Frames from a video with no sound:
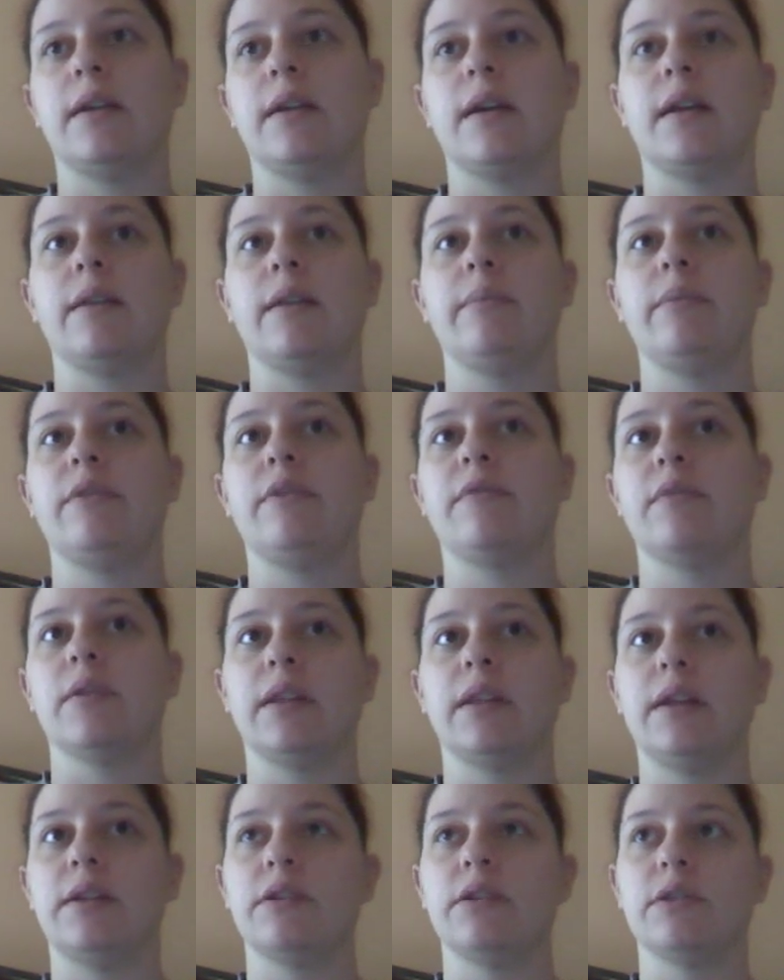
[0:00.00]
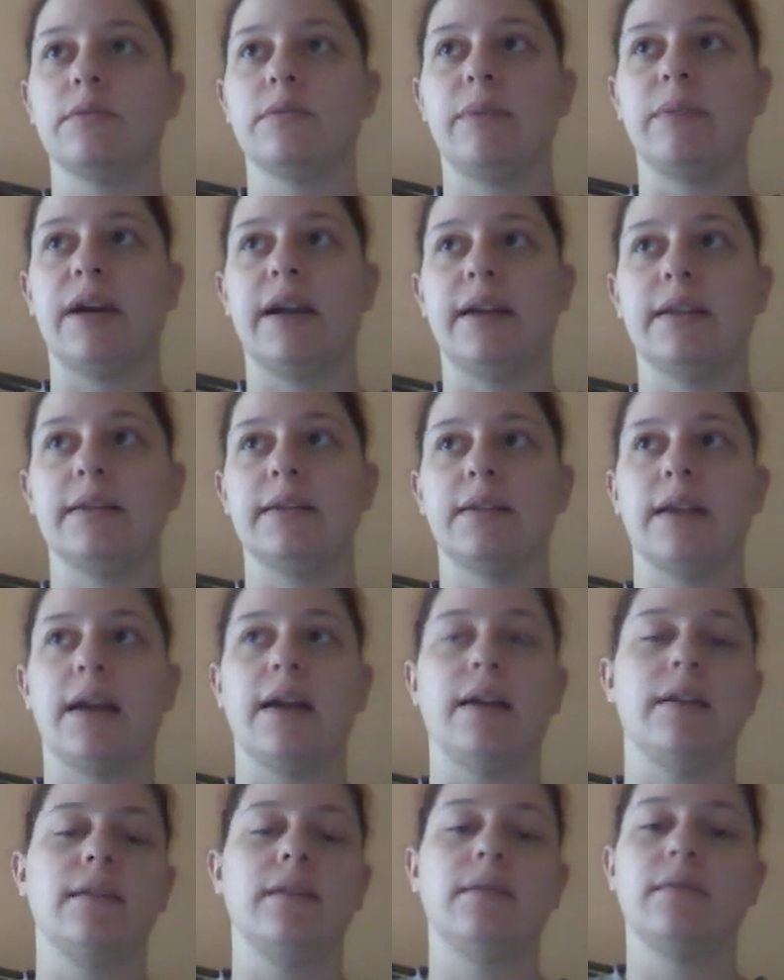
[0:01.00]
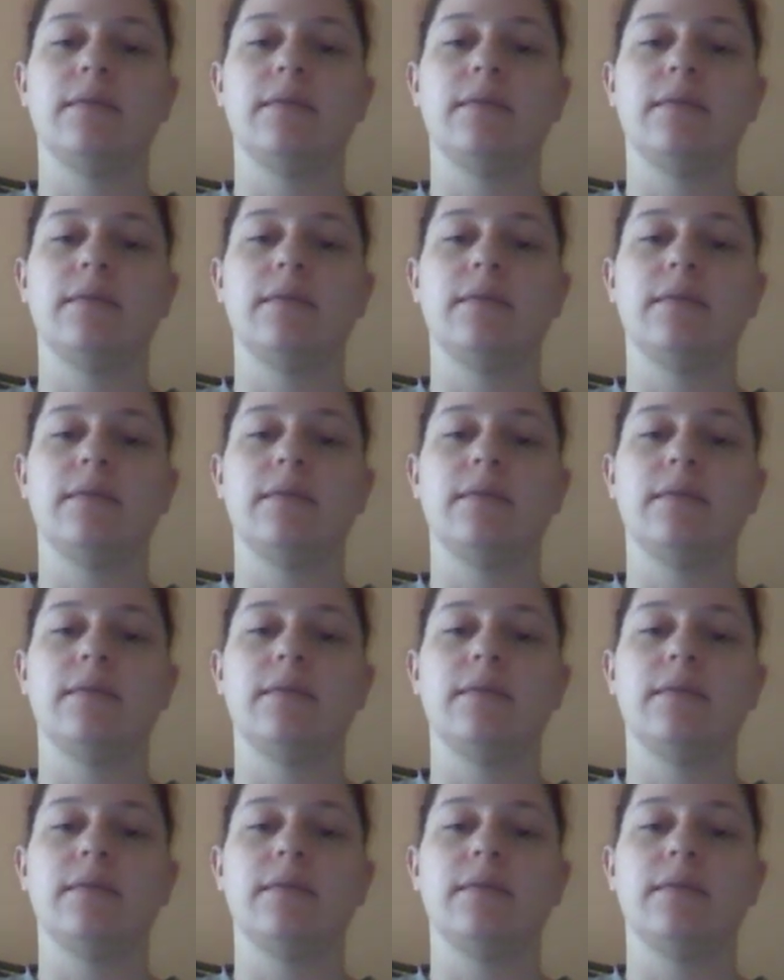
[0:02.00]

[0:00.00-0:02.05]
on it before they just buy a scent,